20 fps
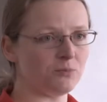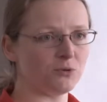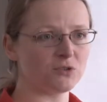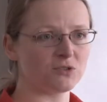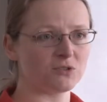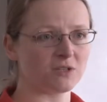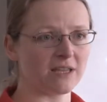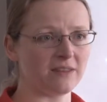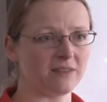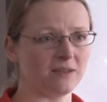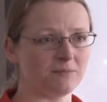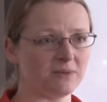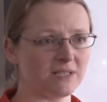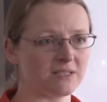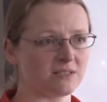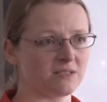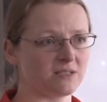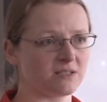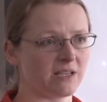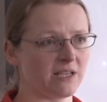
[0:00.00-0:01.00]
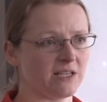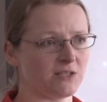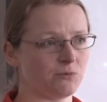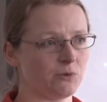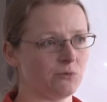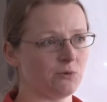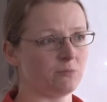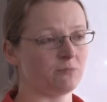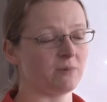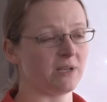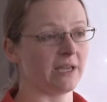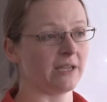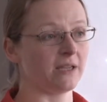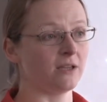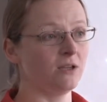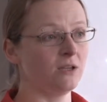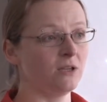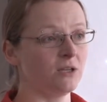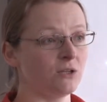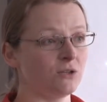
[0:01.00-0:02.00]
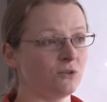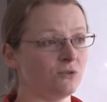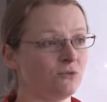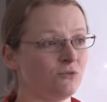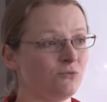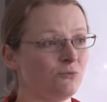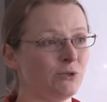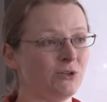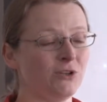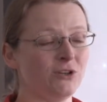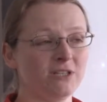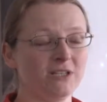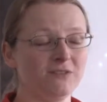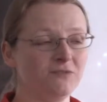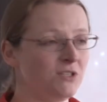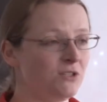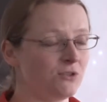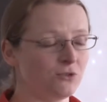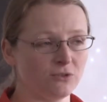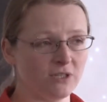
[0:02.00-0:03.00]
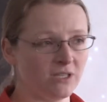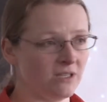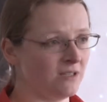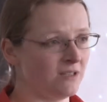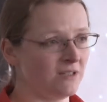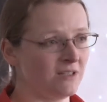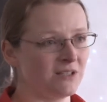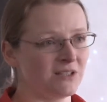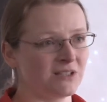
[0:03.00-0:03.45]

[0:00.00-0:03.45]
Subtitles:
put together a business case where we're not even doing